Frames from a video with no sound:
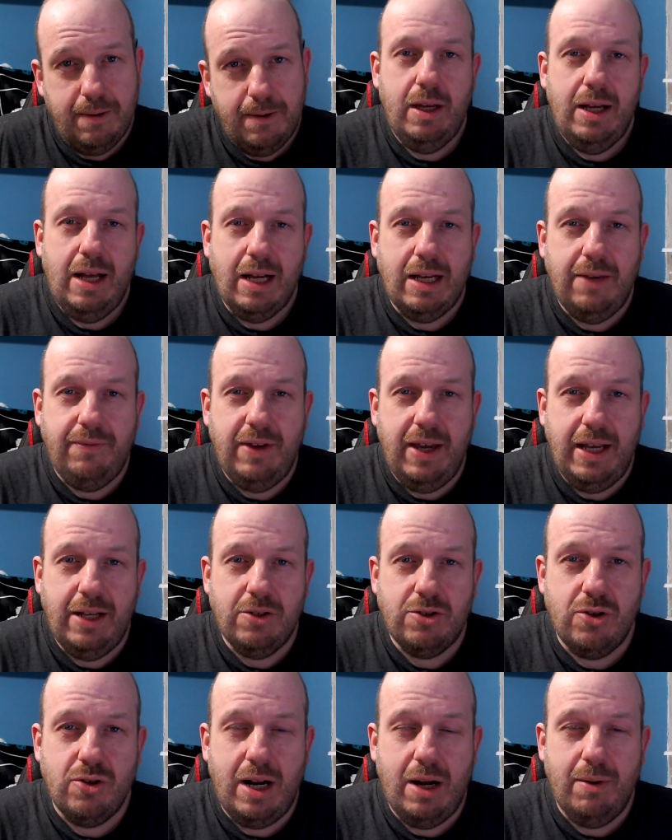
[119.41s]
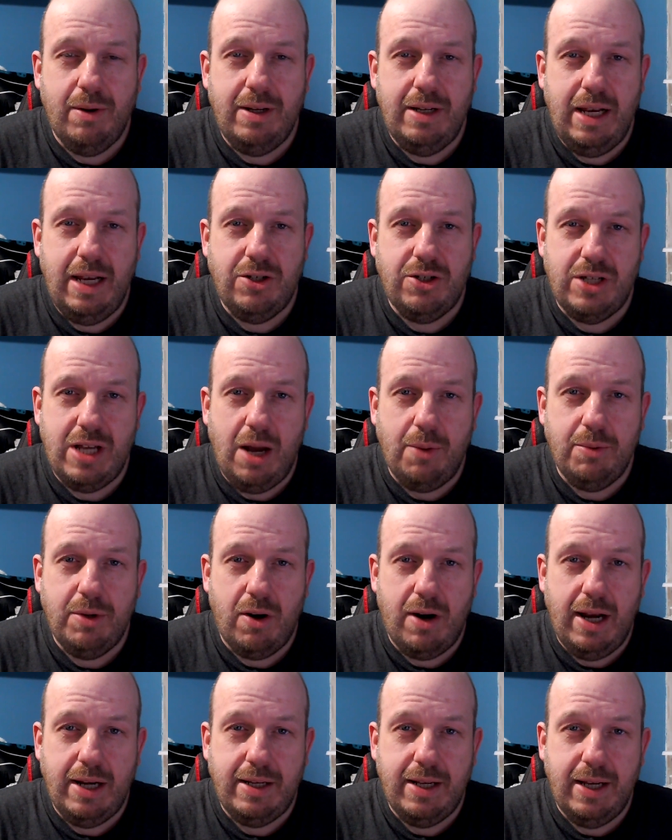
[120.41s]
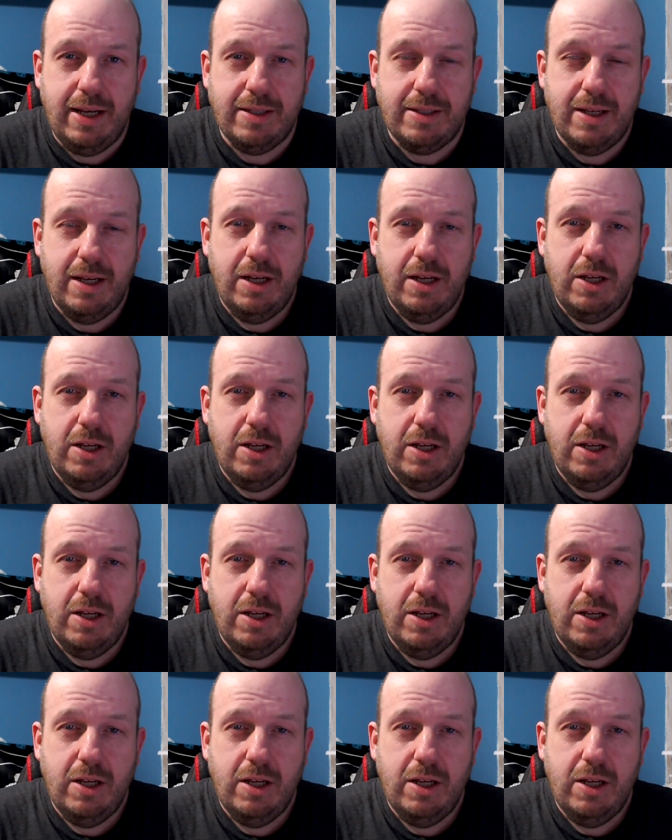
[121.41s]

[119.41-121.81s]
I'll give you hints to niche down your ideas